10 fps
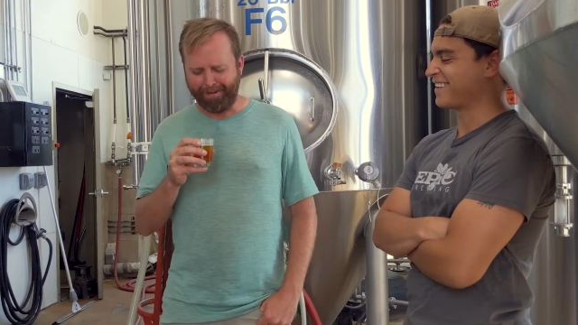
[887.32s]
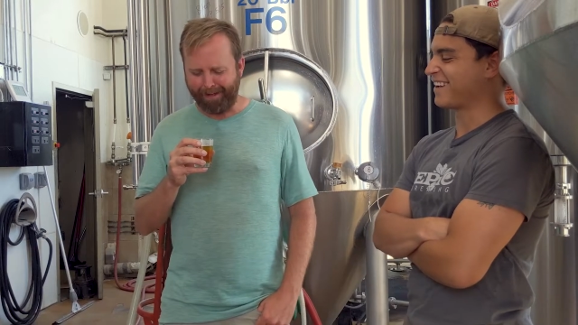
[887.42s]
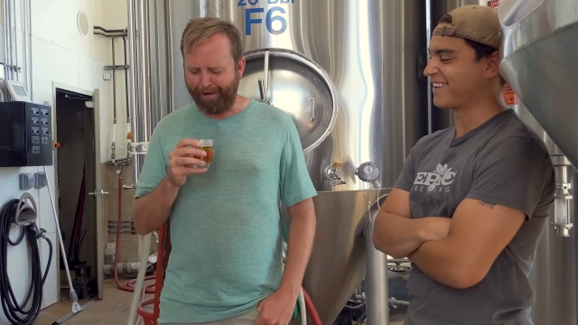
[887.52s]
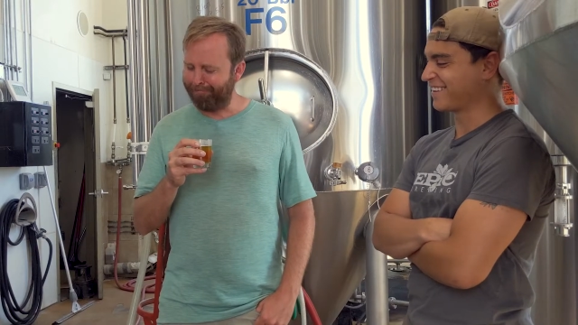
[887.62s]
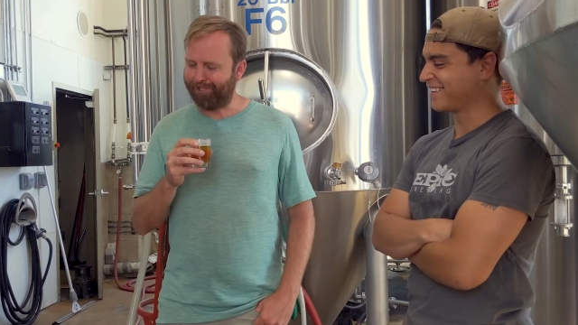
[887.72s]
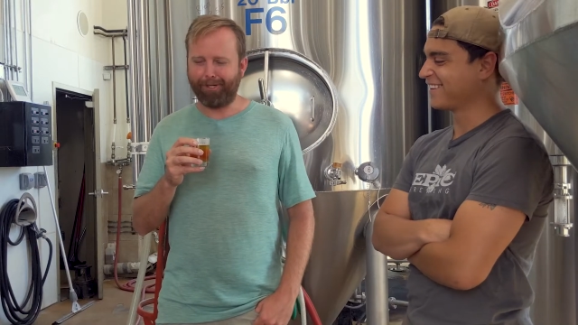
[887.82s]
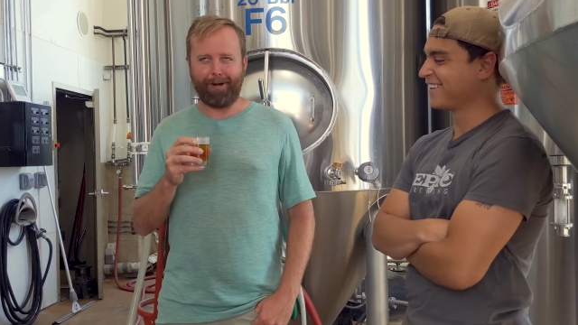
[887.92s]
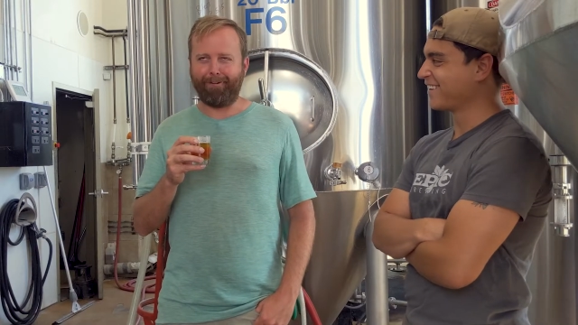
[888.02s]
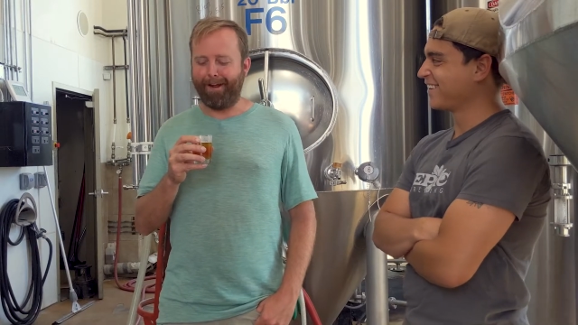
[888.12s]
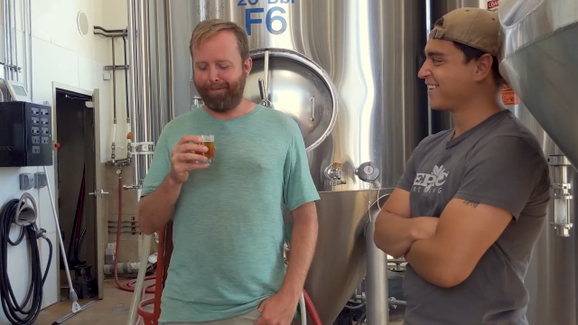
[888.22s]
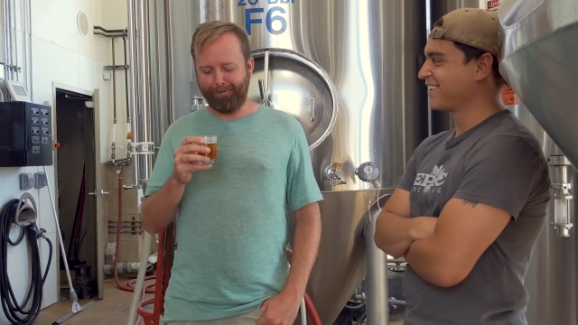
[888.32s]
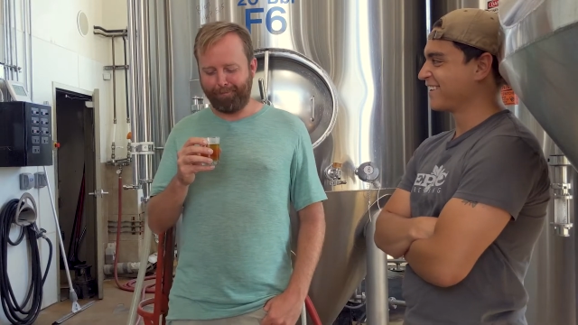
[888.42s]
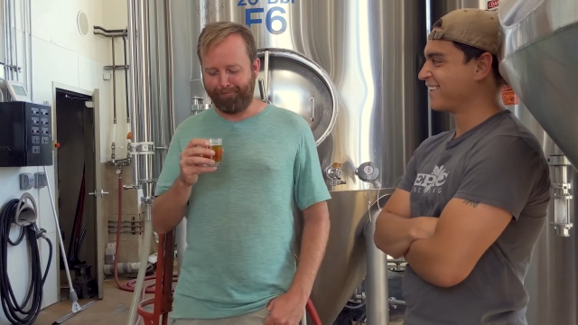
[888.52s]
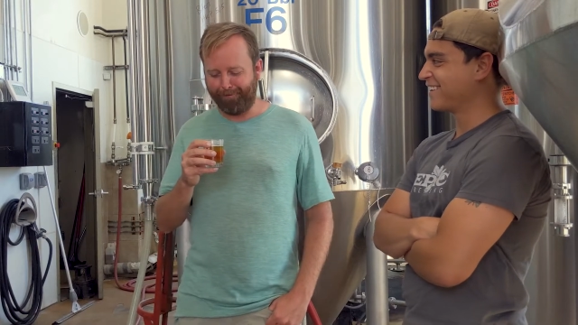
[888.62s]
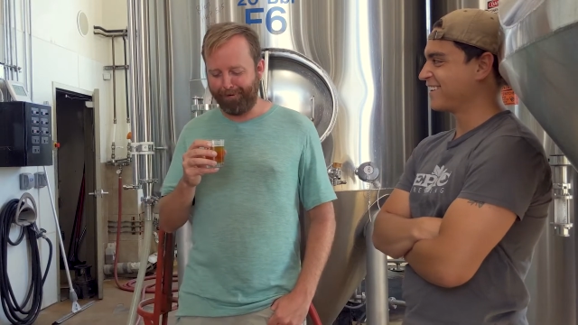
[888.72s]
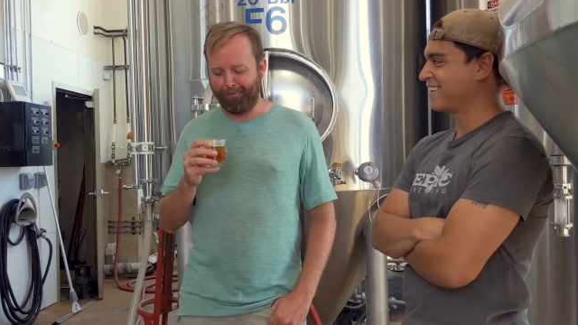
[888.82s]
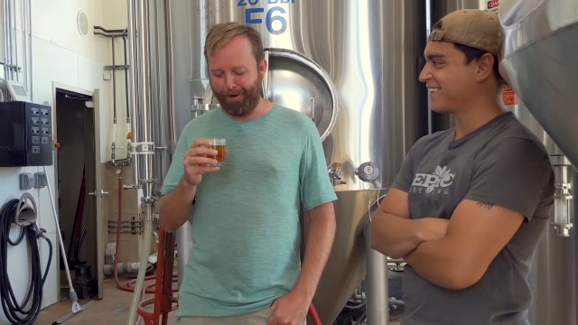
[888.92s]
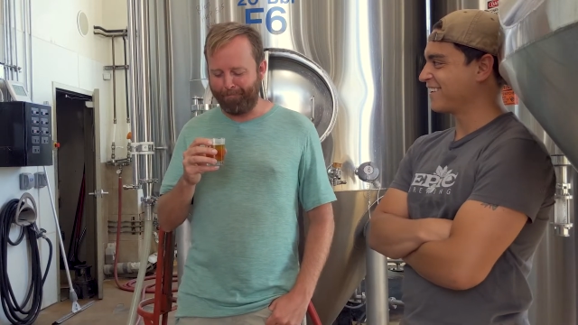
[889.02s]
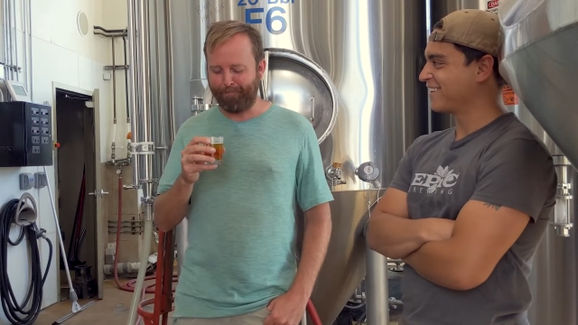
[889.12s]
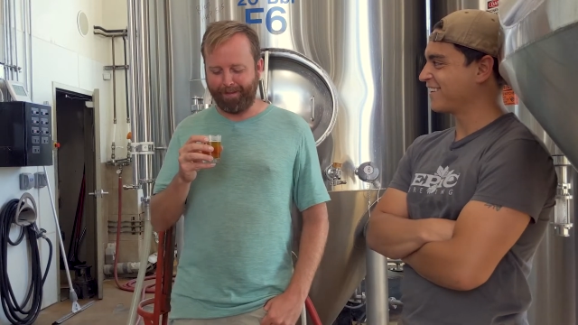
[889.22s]
Speaker 1: Yeah. I'm sure I've had this before,
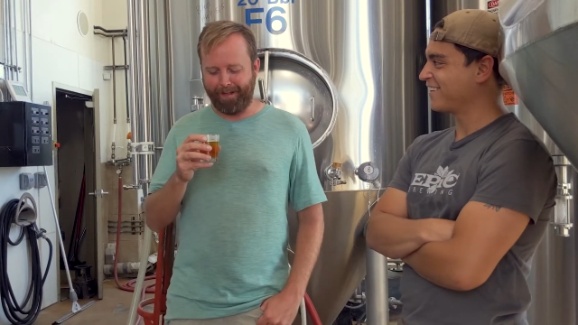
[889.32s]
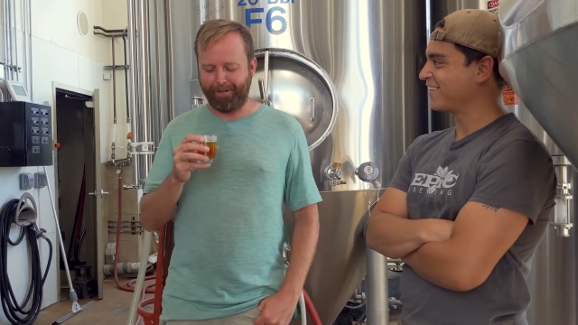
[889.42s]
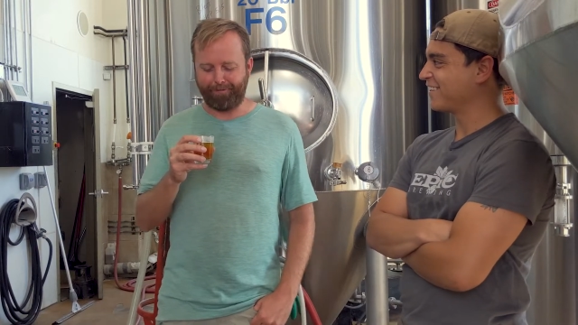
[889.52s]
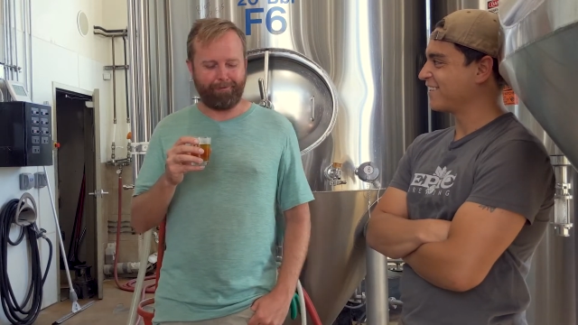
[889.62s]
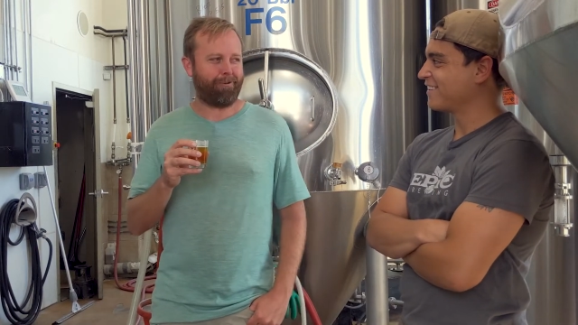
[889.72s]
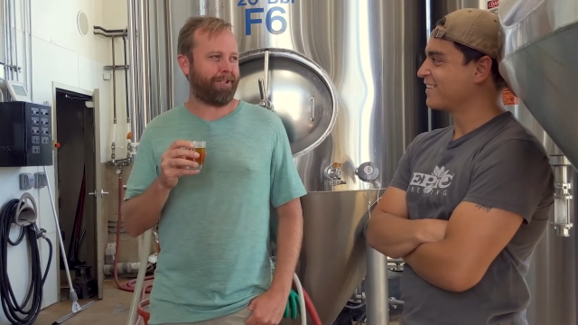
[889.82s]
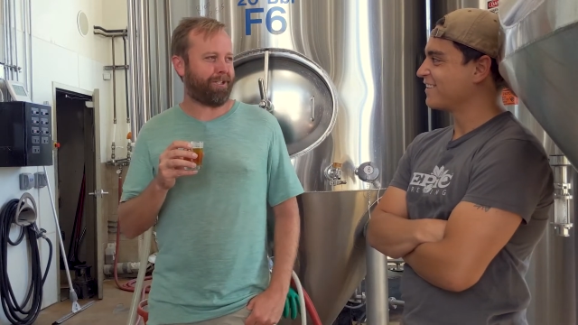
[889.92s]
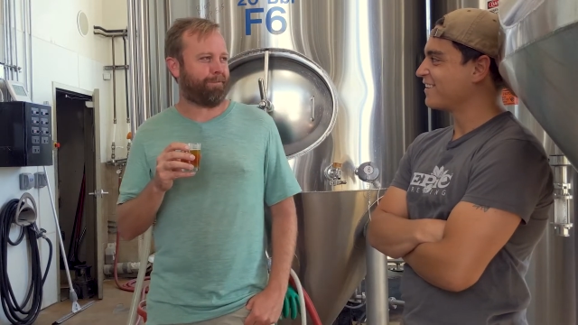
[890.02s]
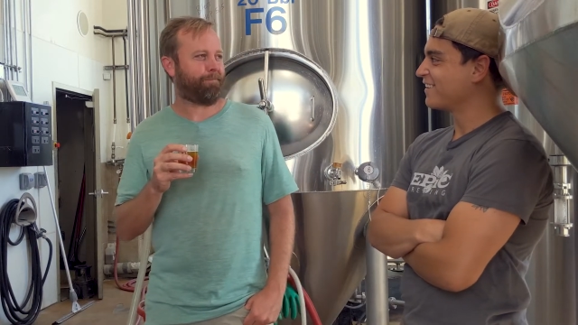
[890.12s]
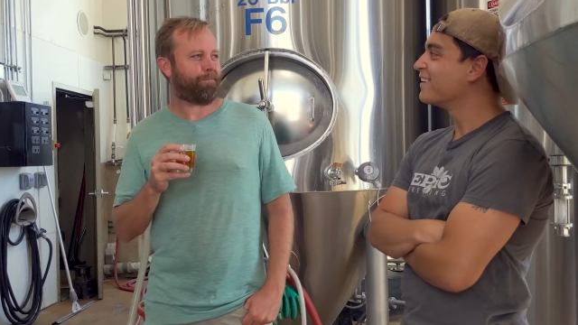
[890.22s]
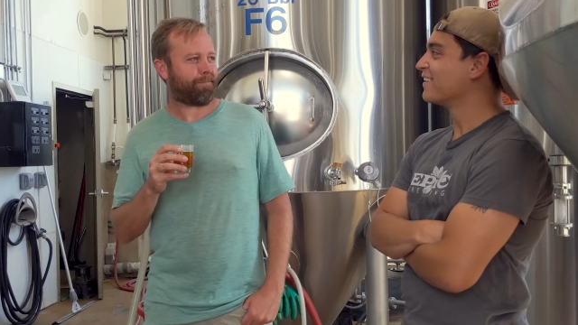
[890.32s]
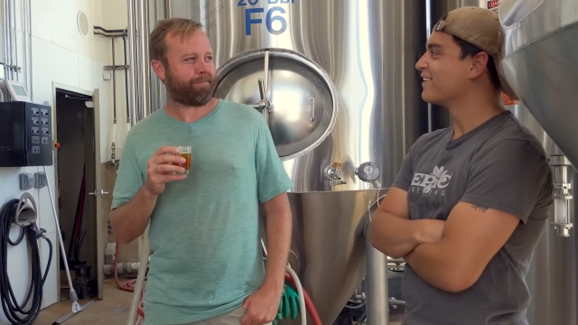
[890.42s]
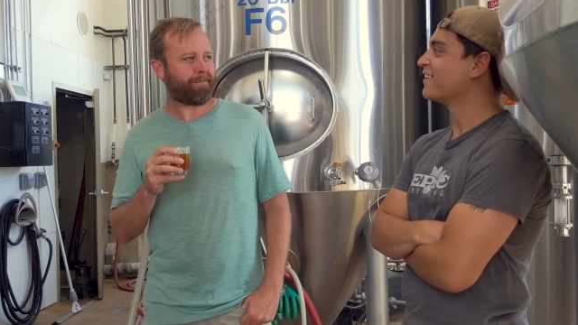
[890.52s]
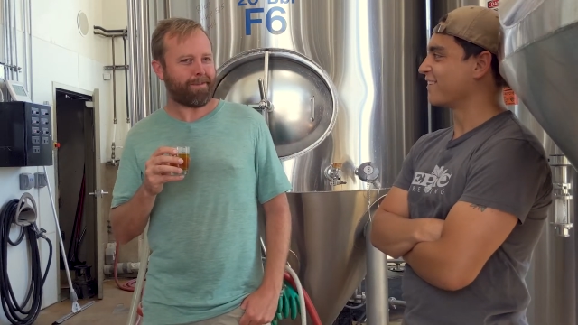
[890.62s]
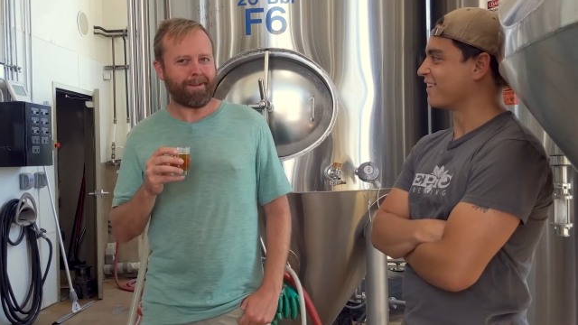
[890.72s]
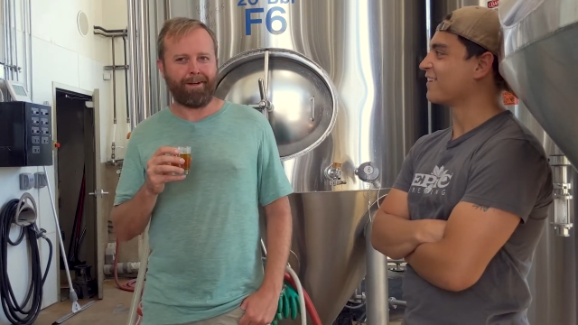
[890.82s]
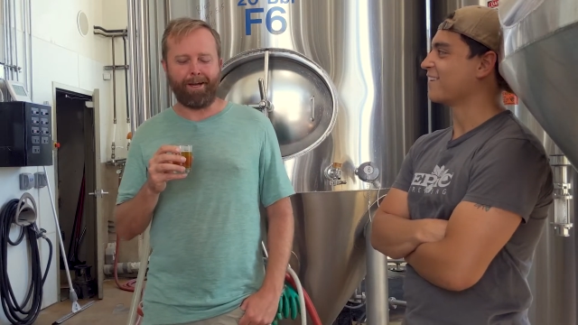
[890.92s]
but that is refreshing. Uh-huh.